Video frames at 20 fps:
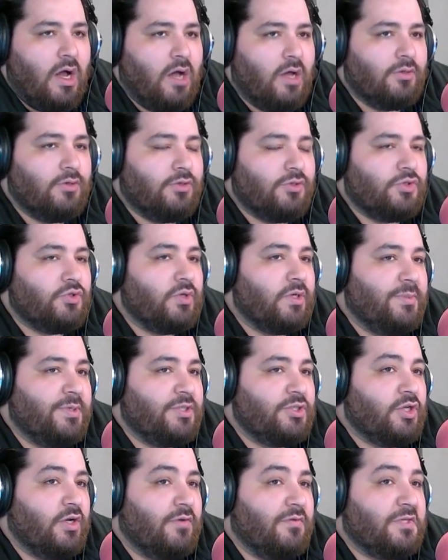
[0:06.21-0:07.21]
on their streaming
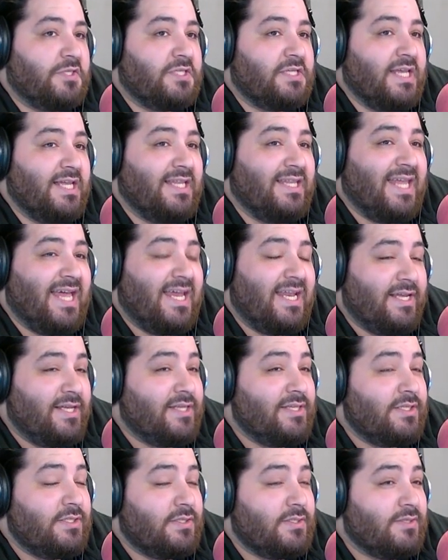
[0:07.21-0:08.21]
service, and that
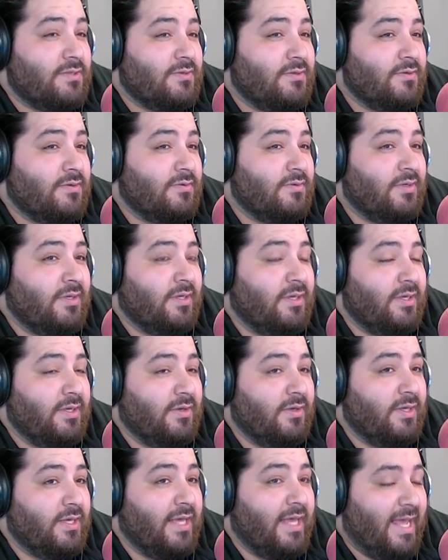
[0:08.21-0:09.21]
is
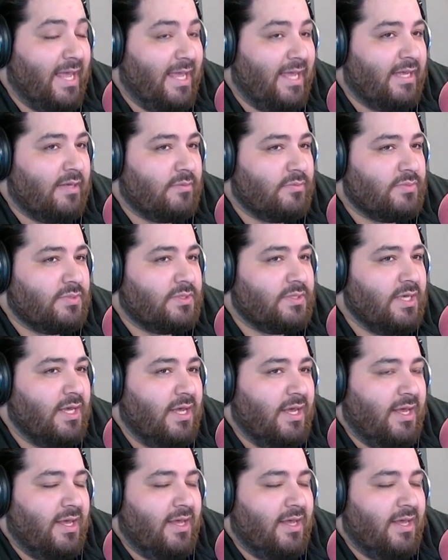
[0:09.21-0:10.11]
games.